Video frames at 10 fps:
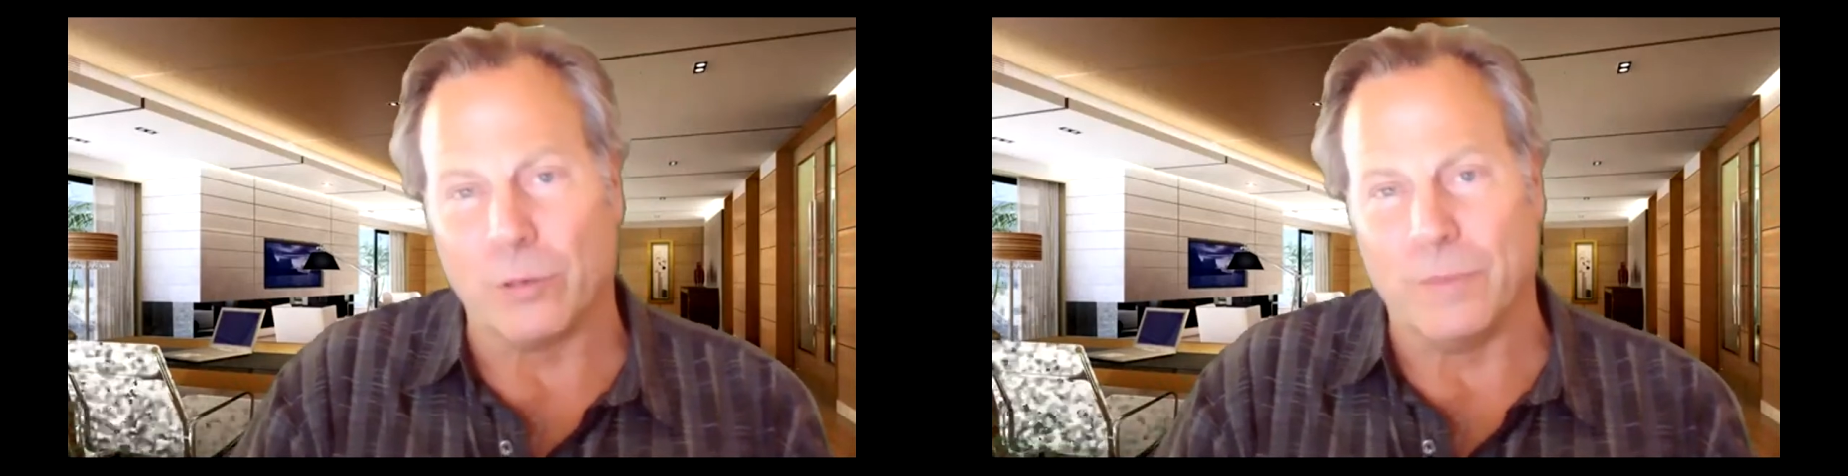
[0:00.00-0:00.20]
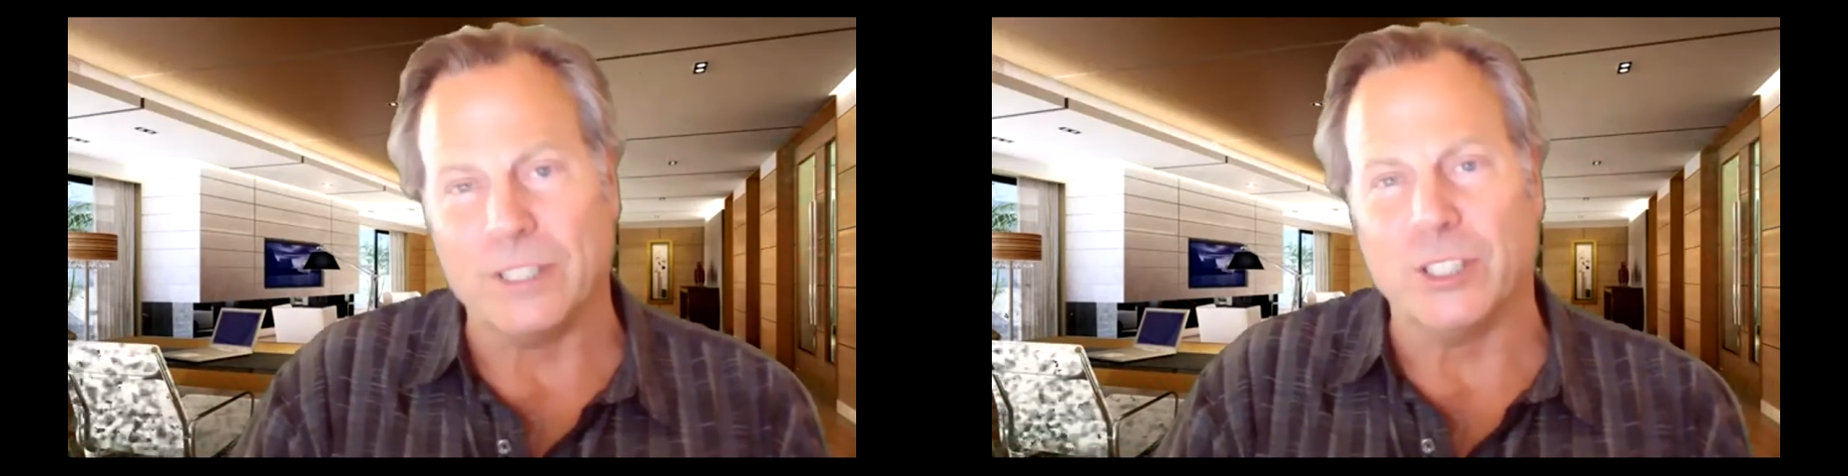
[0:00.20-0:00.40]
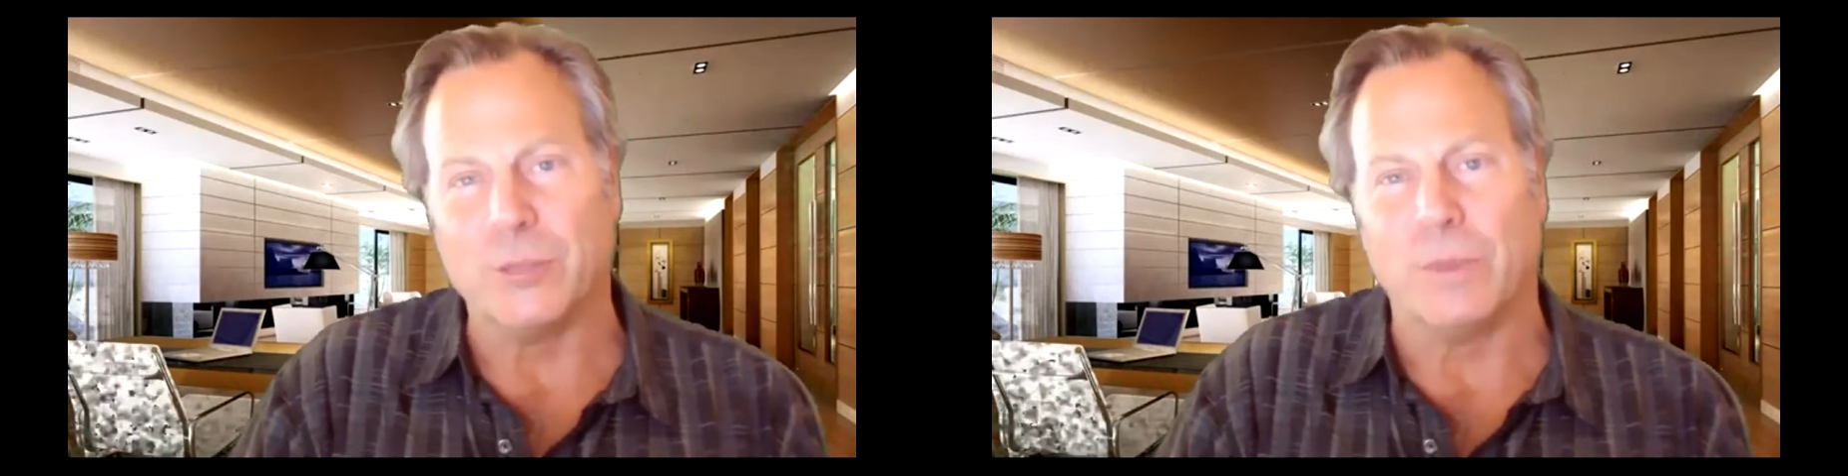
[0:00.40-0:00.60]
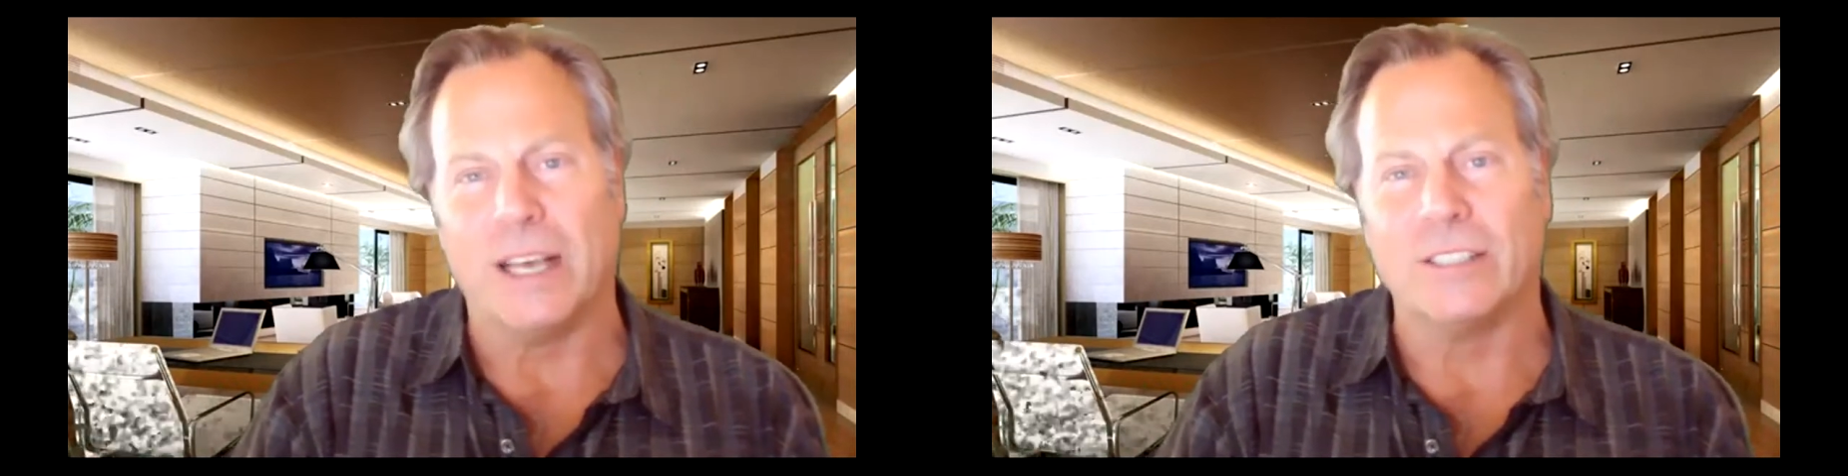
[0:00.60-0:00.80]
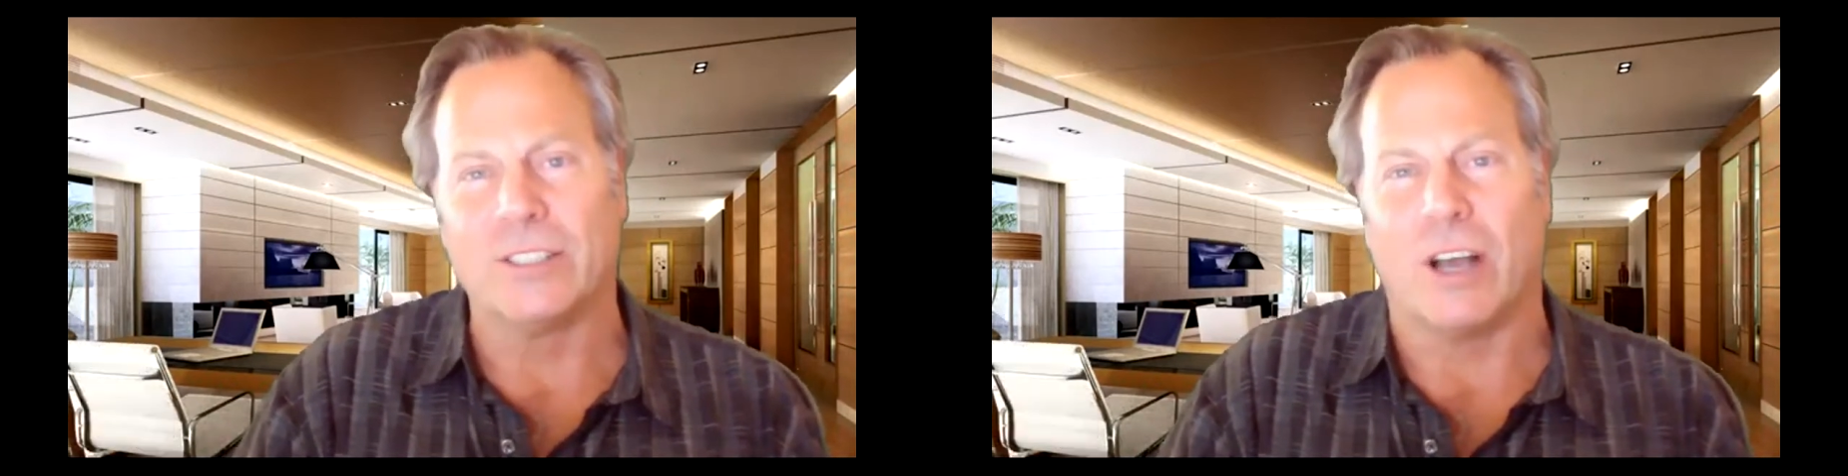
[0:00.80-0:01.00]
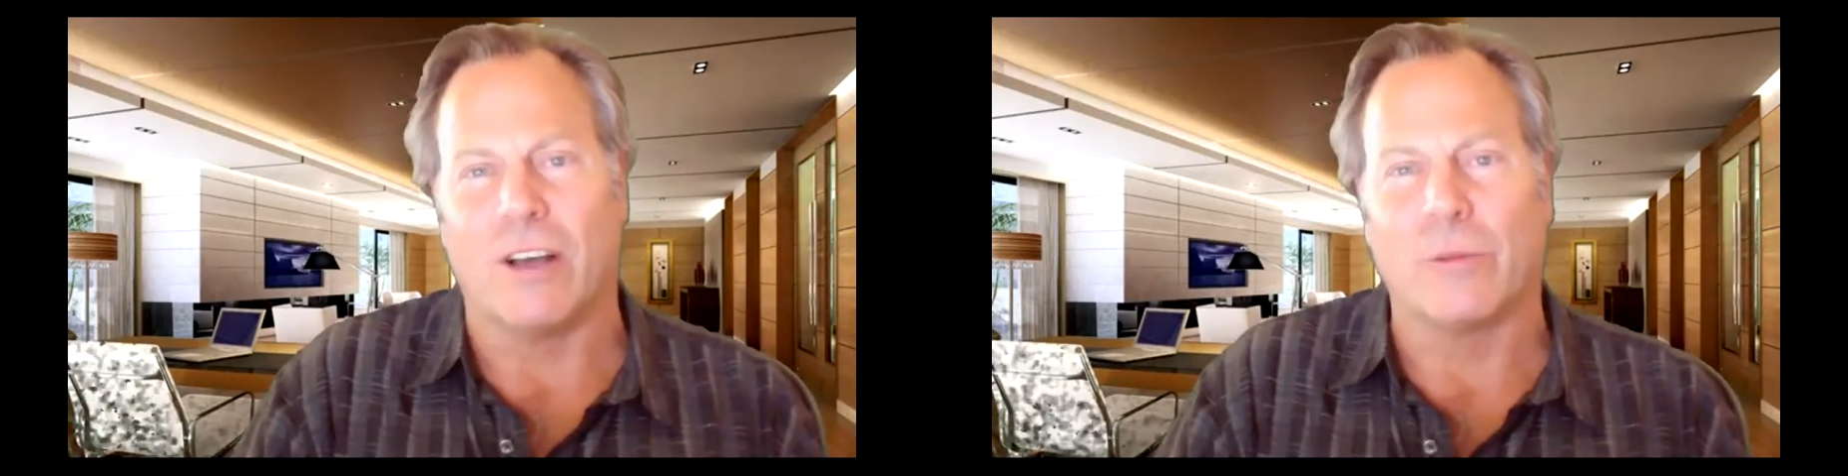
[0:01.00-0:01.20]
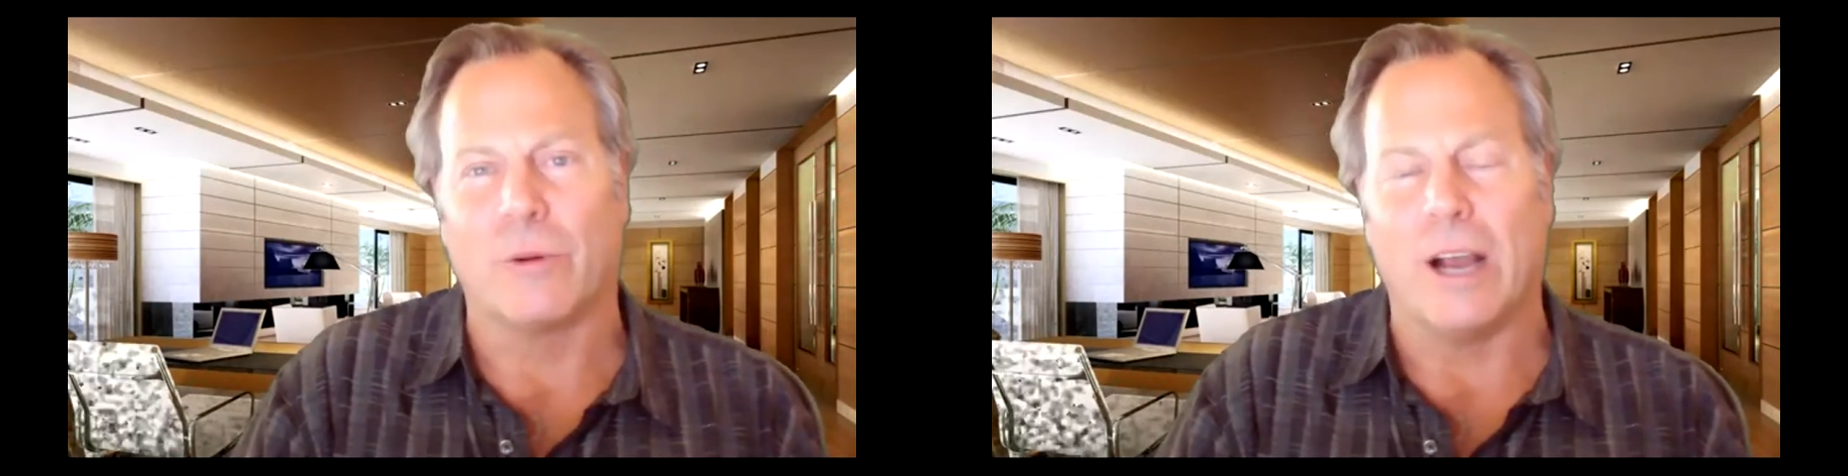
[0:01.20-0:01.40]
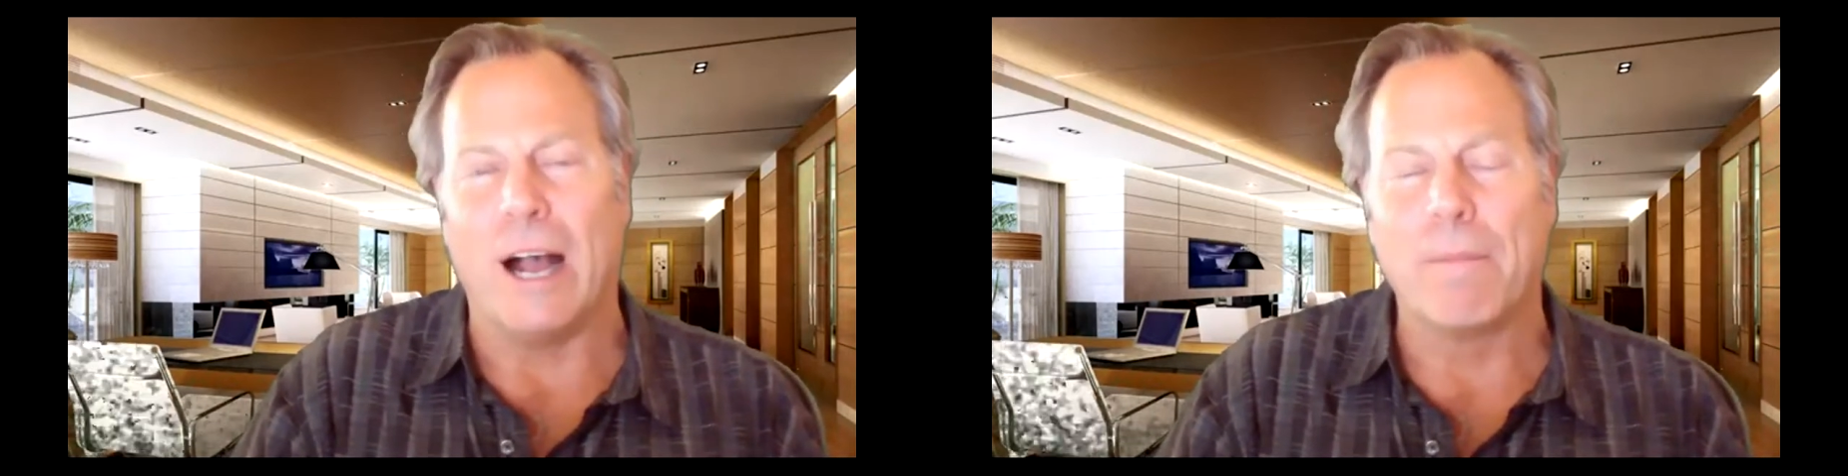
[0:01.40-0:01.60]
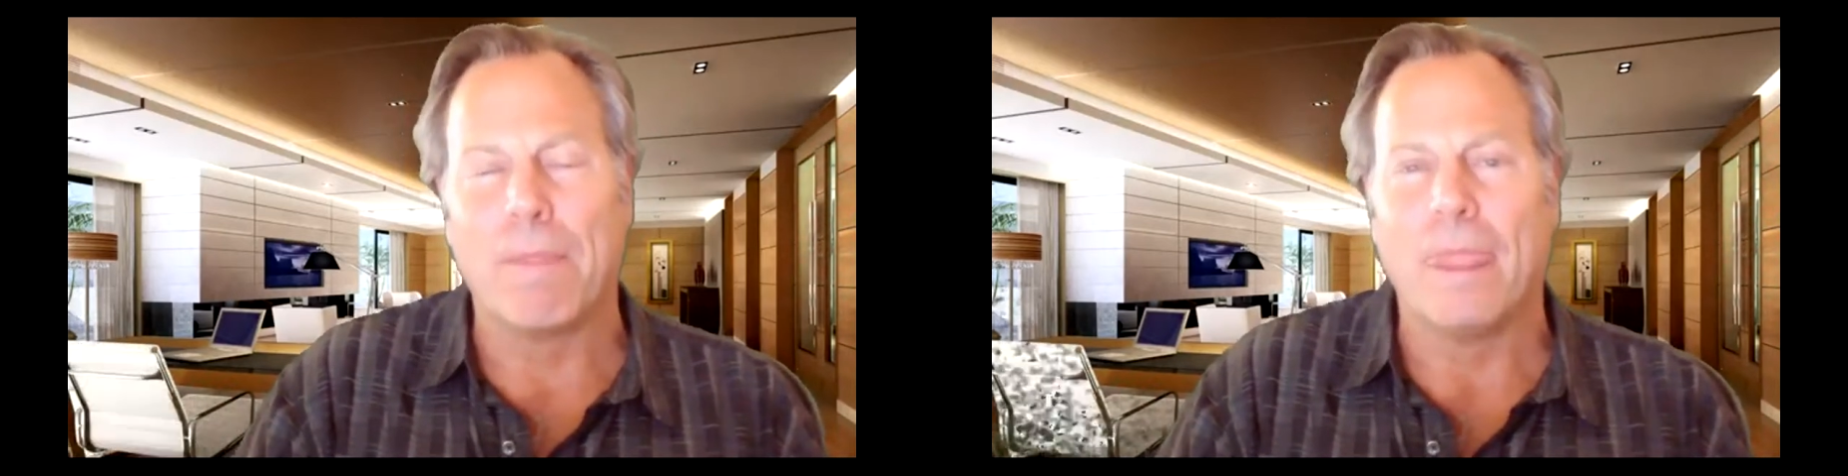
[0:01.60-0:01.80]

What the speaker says: business plan software app,